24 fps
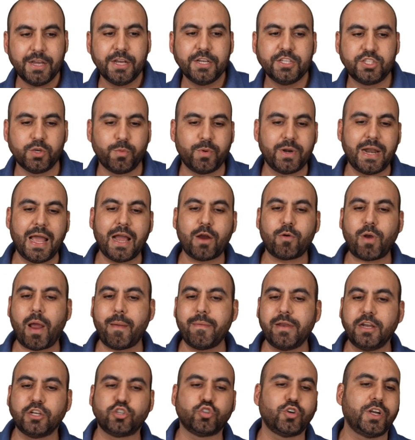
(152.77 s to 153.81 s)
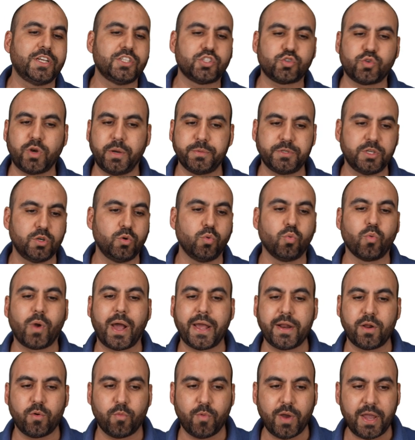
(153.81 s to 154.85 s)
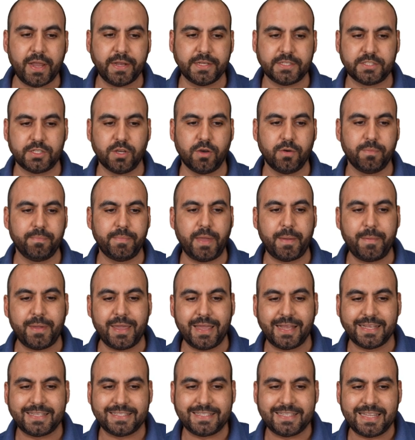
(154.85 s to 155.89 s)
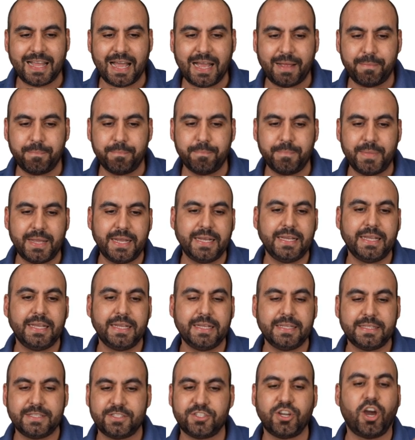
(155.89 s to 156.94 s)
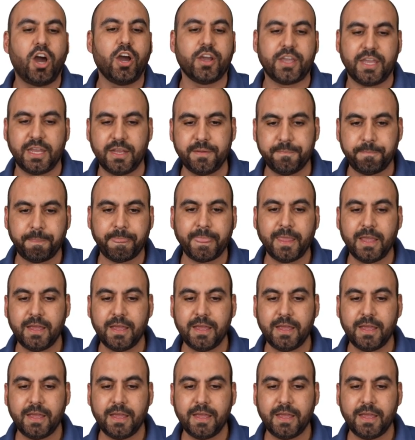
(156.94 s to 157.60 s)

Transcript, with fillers: So we're not grabbing a transcription right away. So maybe it's not me talking,